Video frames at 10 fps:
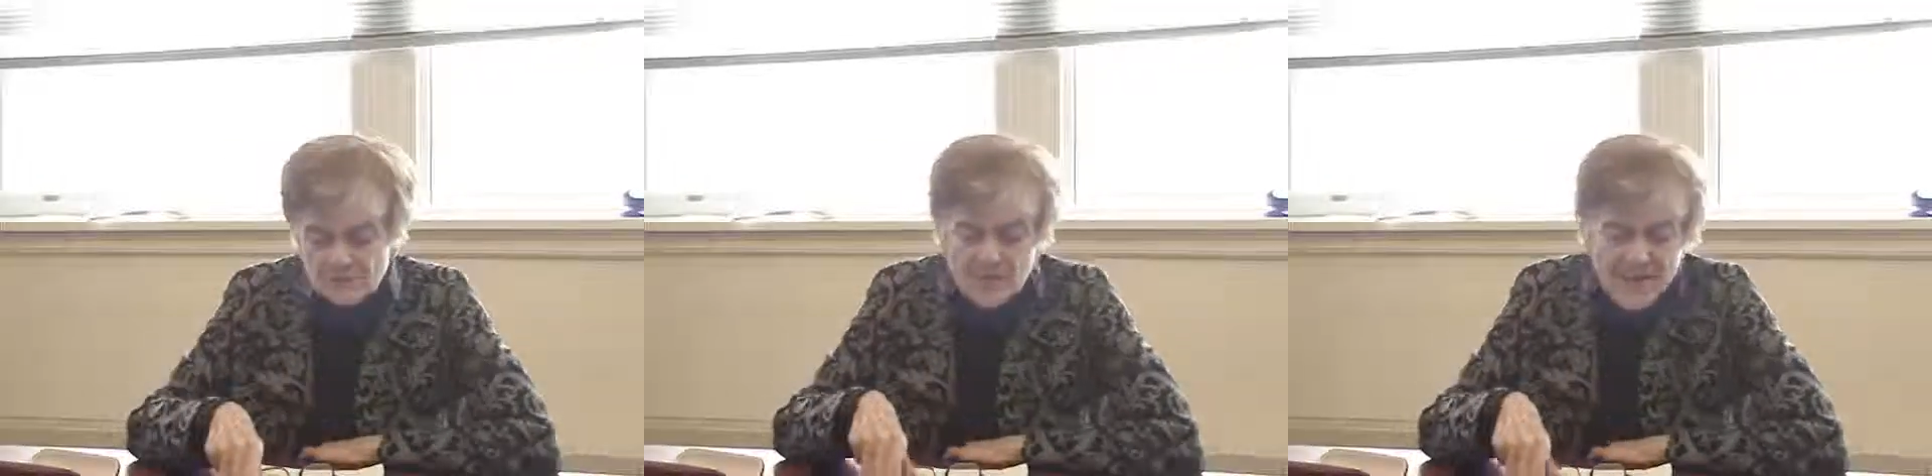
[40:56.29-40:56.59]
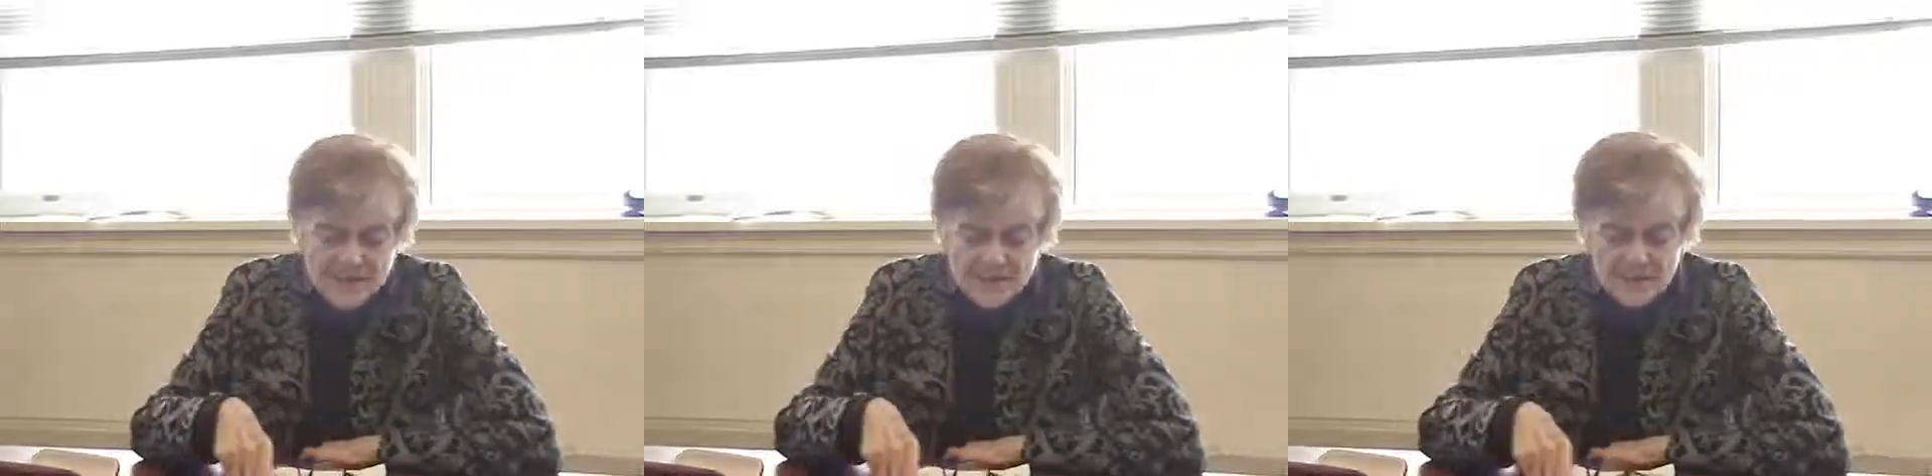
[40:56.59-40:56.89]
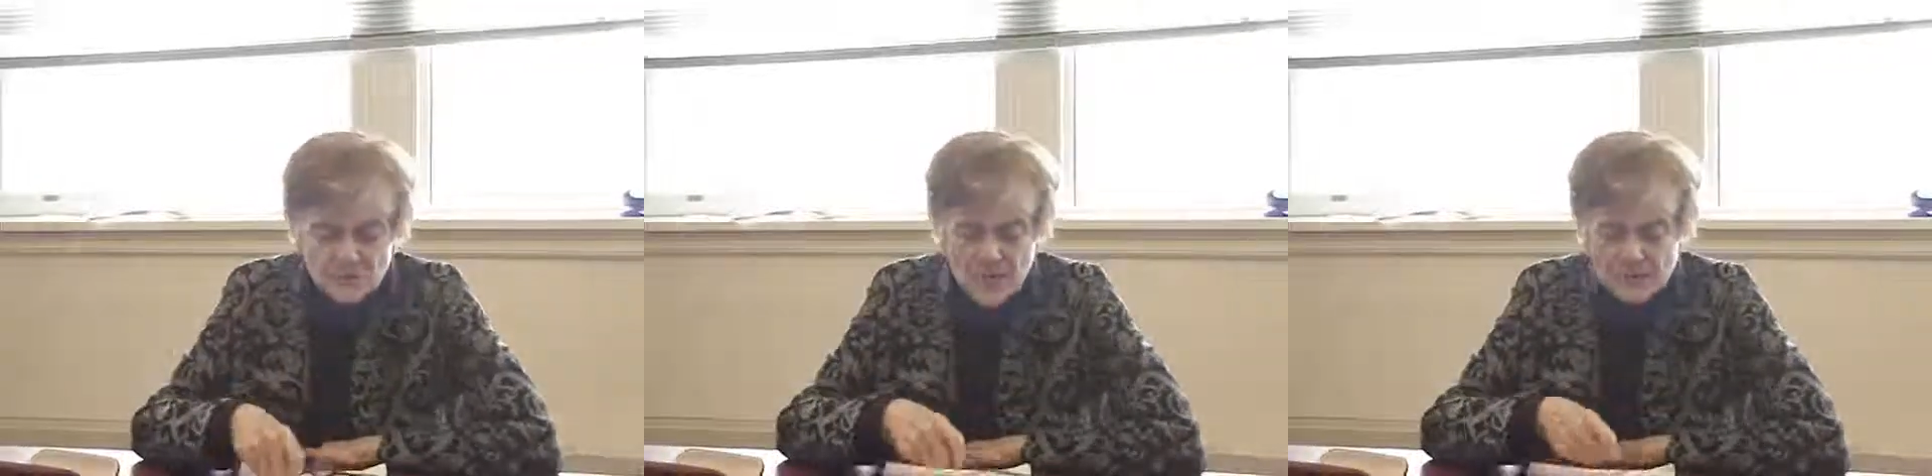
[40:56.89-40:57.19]
So yeah,
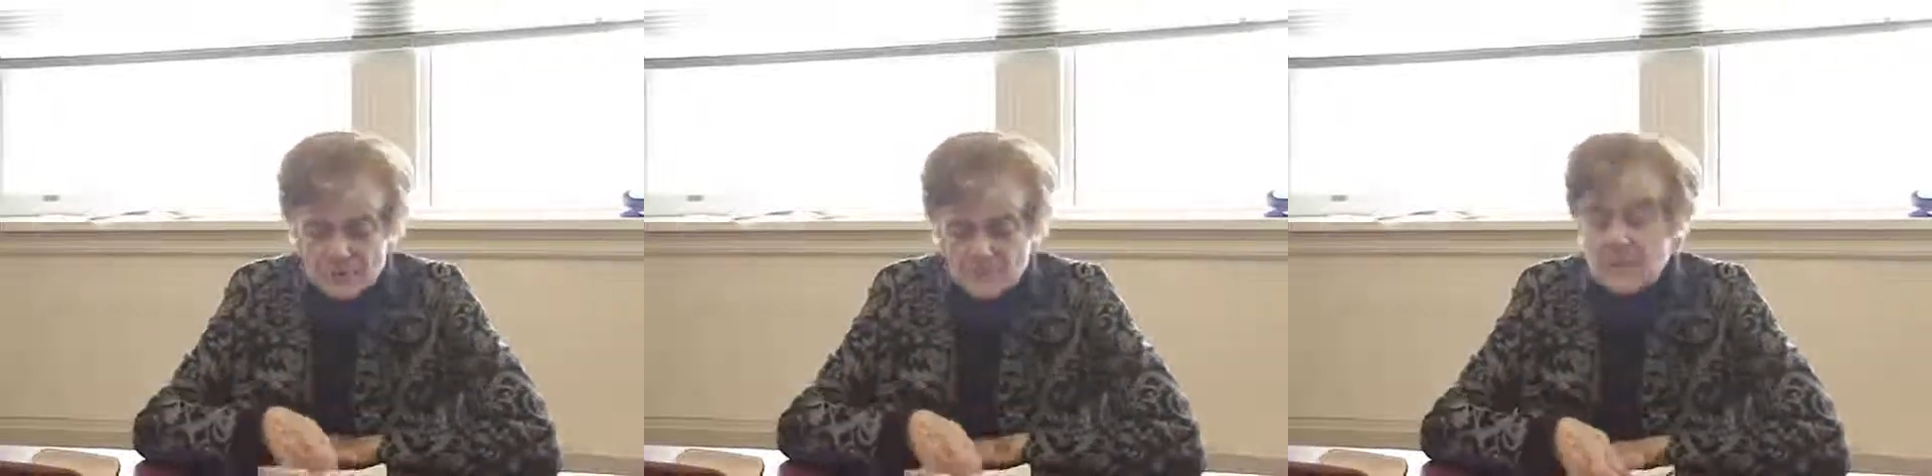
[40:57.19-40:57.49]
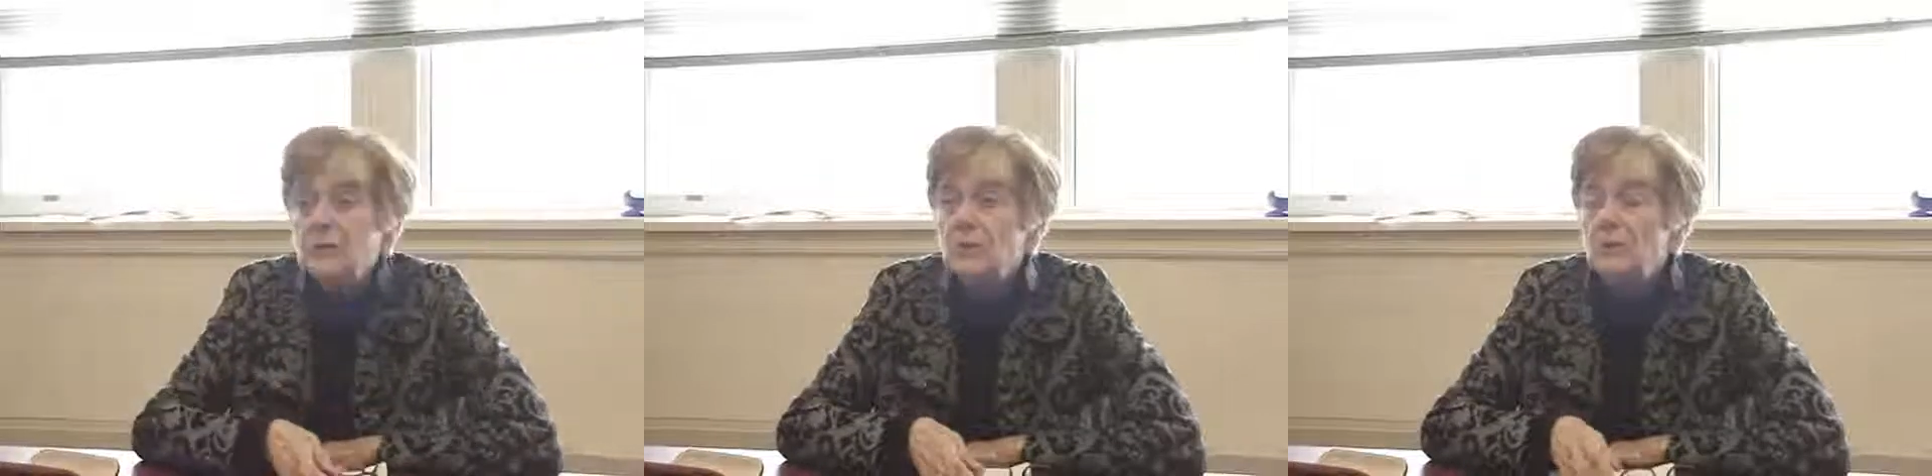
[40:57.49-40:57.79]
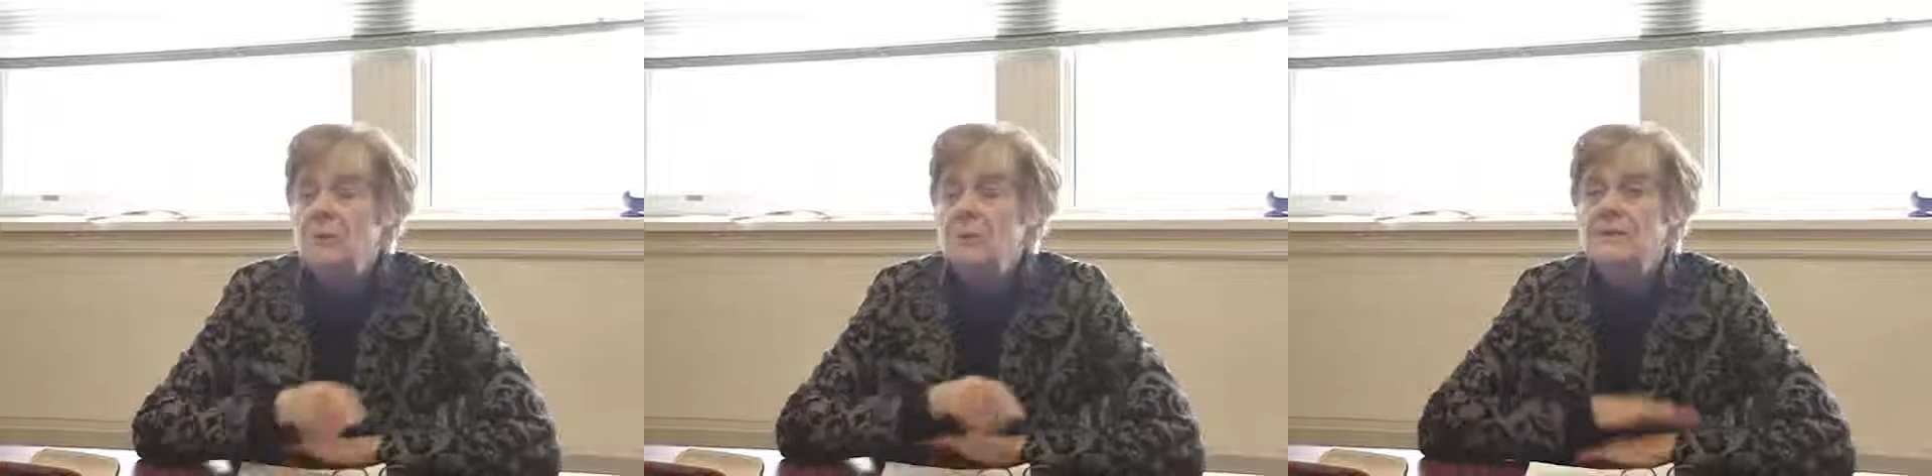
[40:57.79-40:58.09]
they're trying to
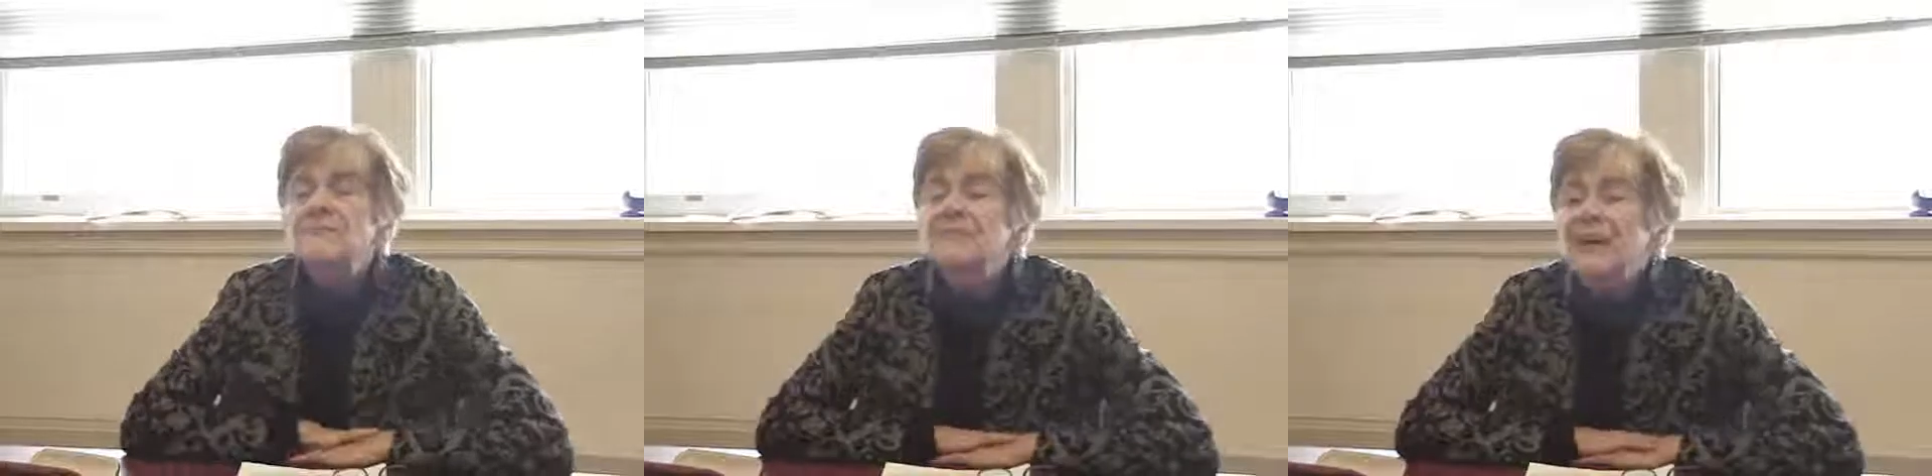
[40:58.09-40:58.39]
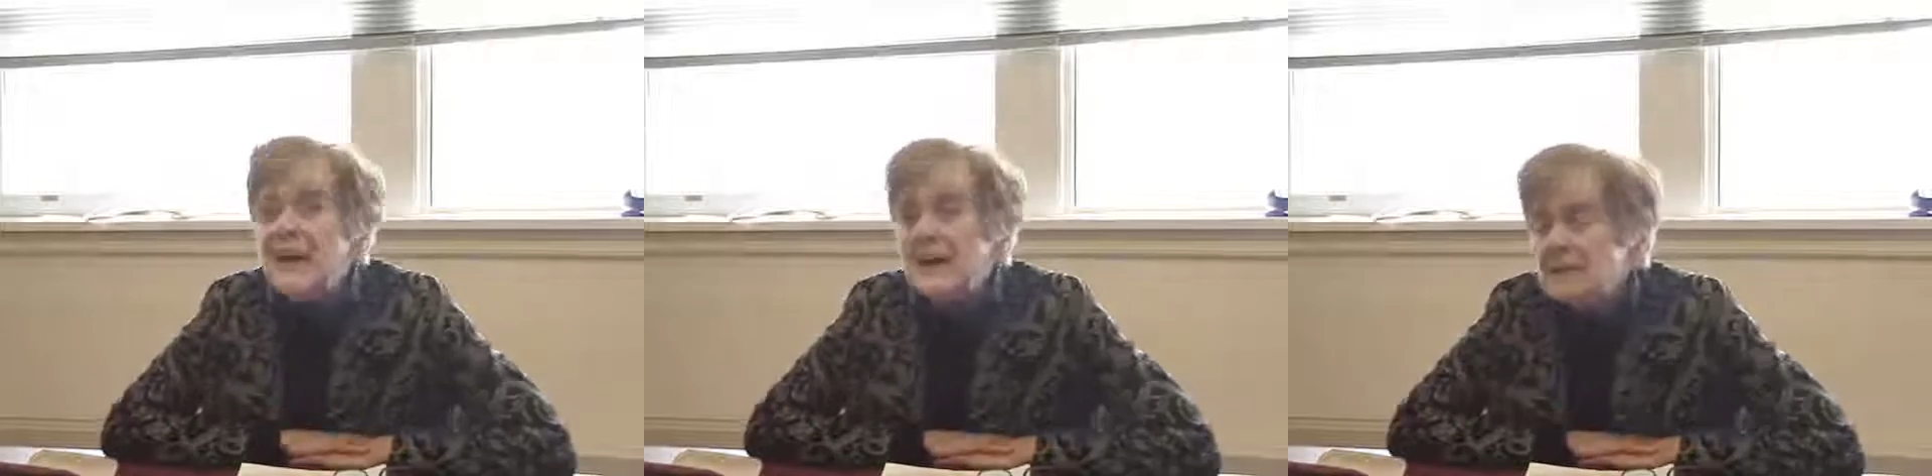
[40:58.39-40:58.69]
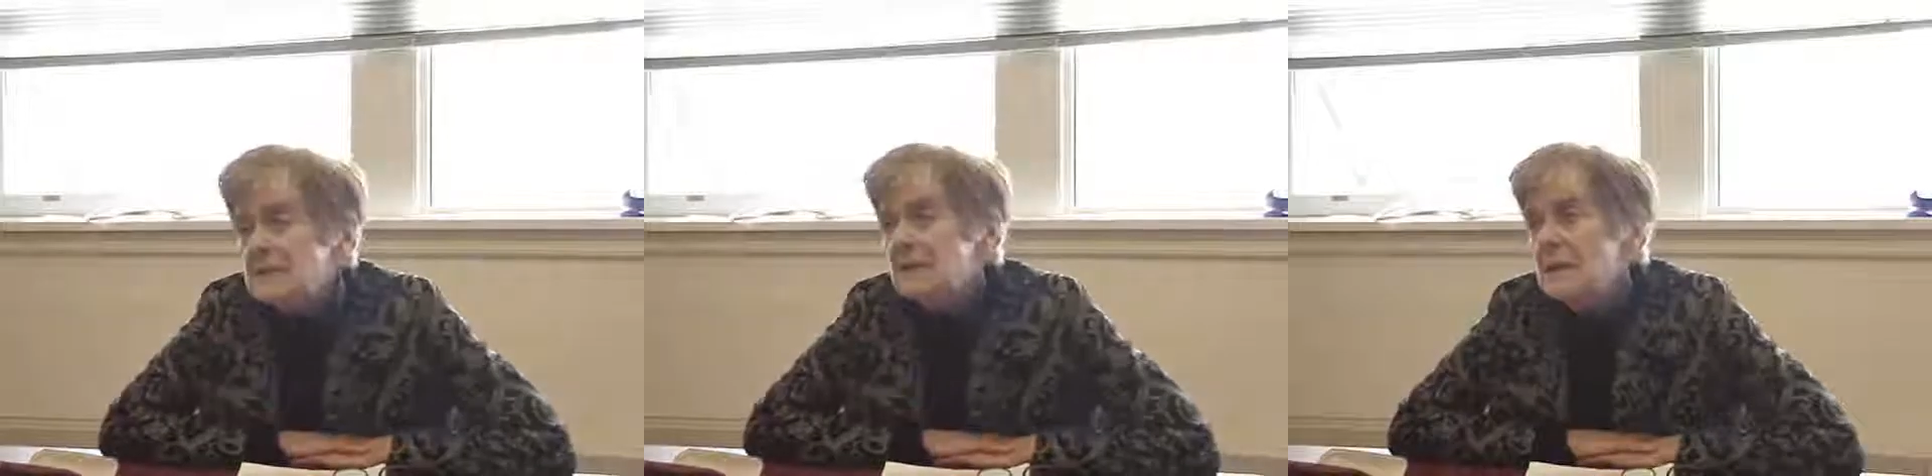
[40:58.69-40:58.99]
recoup, and in fact,